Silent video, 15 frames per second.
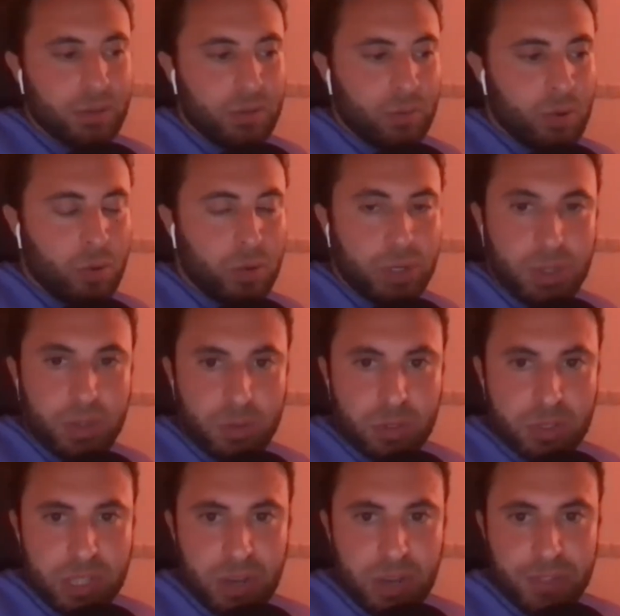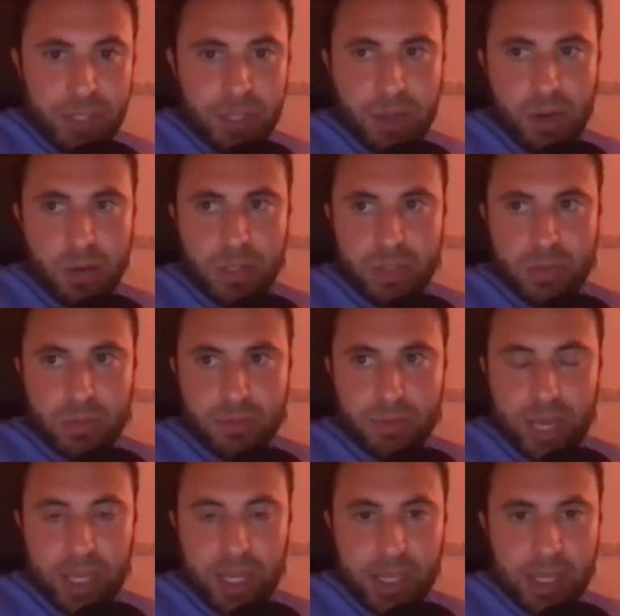What we're doing with SelfDecode is we're
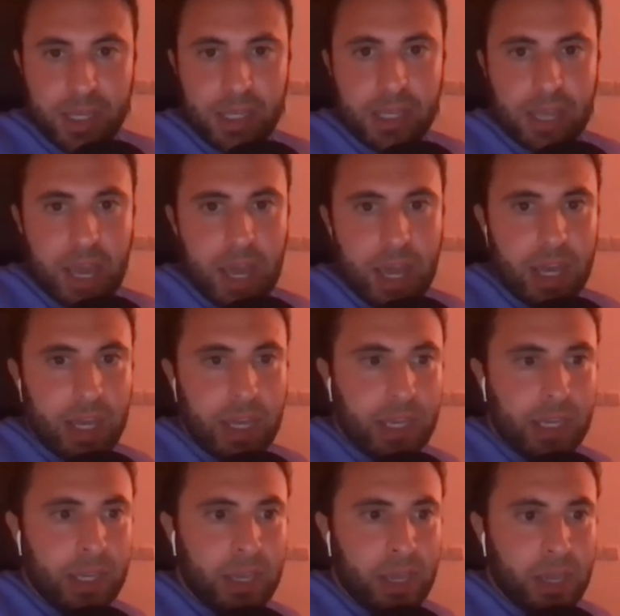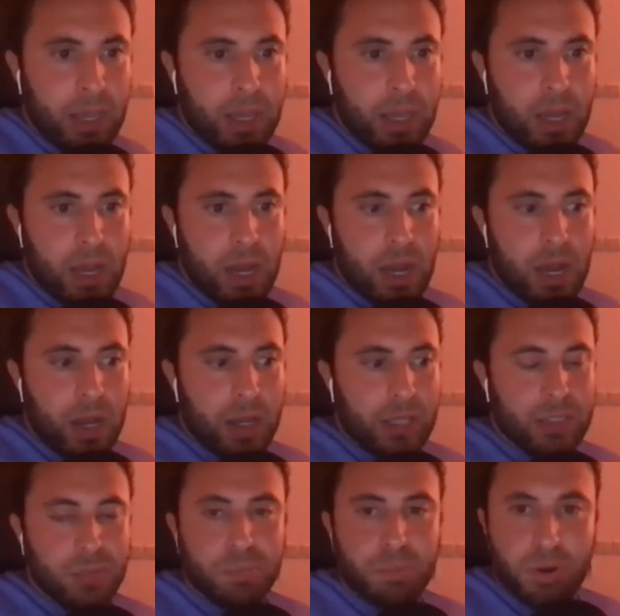making it
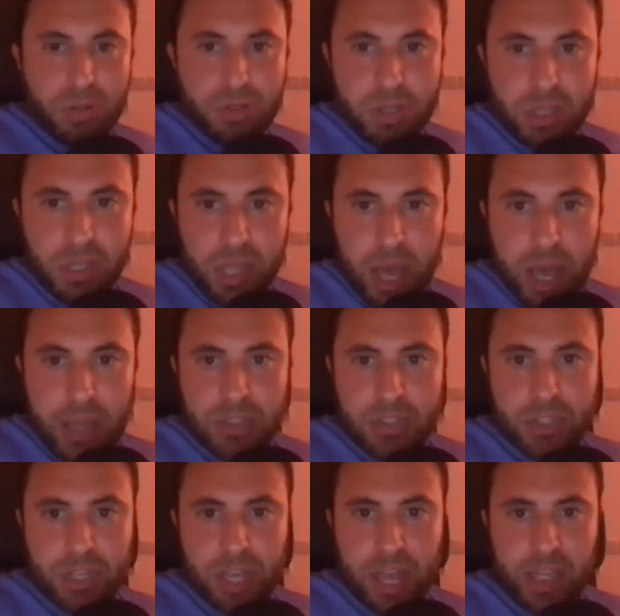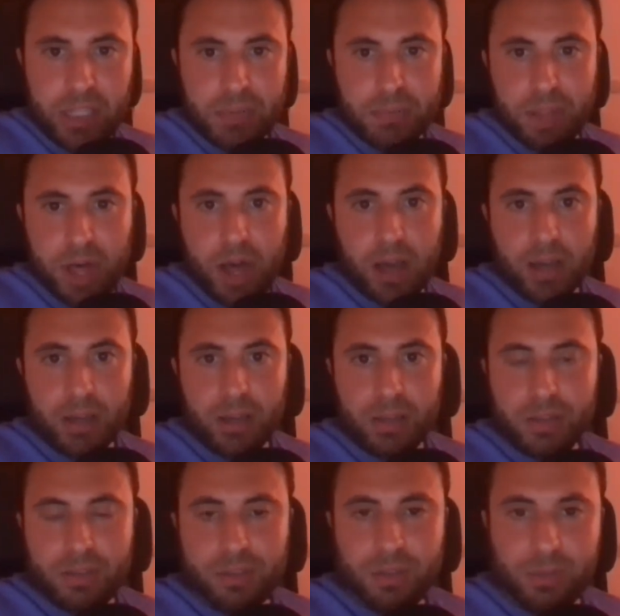it's a personalized genetics blog.
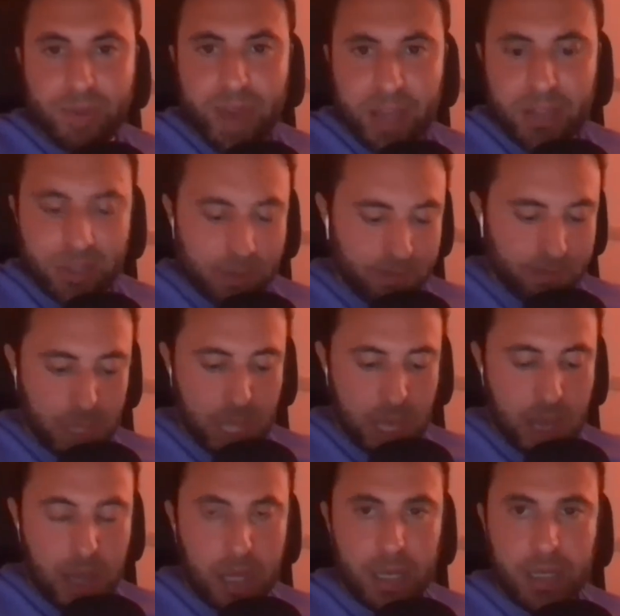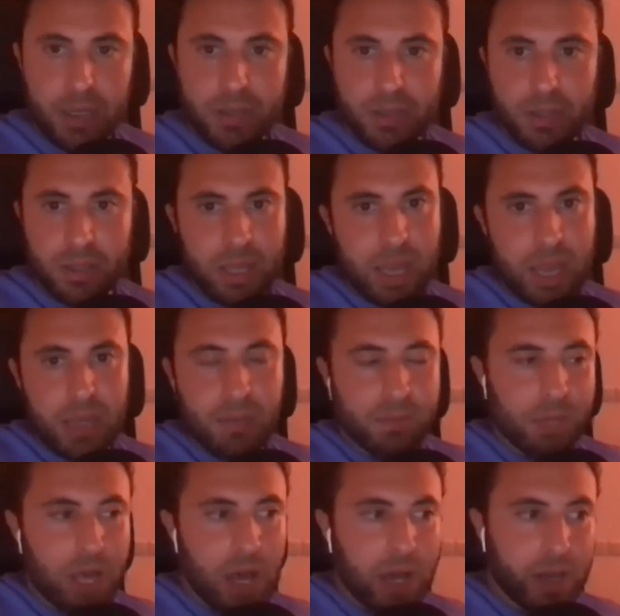So imagine a blog, any
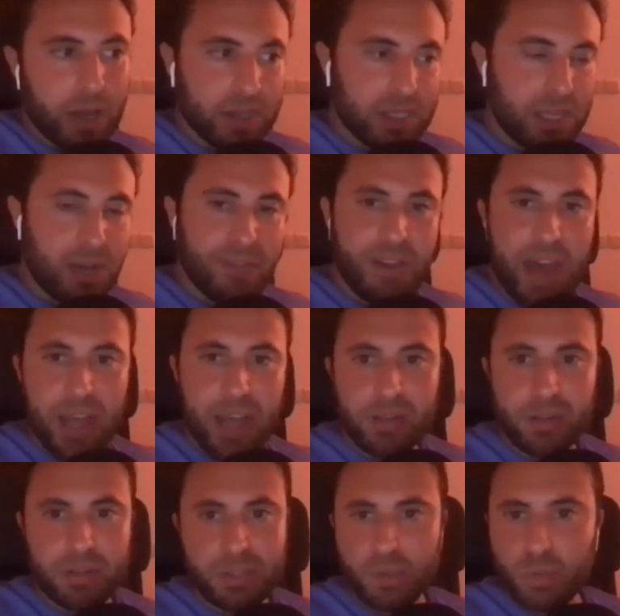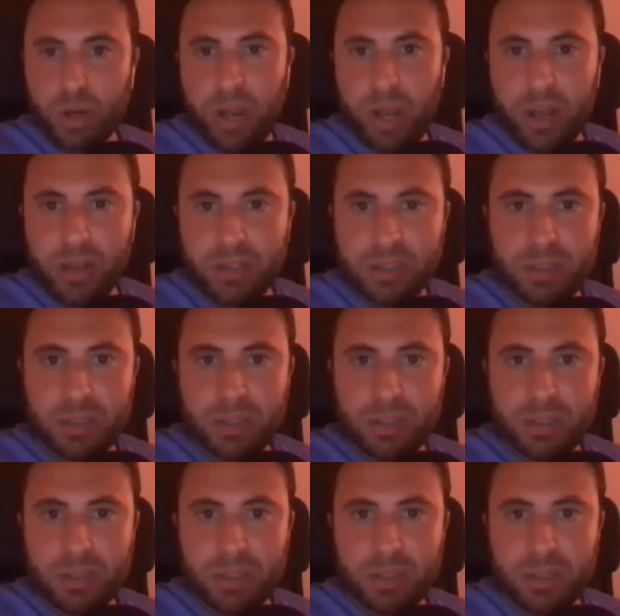blog on SelfHacked or somewhere else.